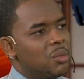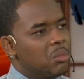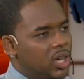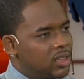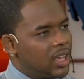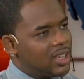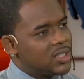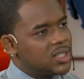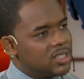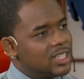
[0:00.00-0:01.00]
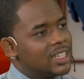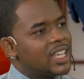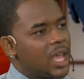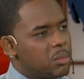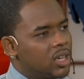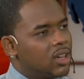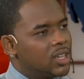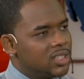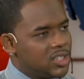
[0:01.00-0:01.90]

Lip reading: but there are certain chemical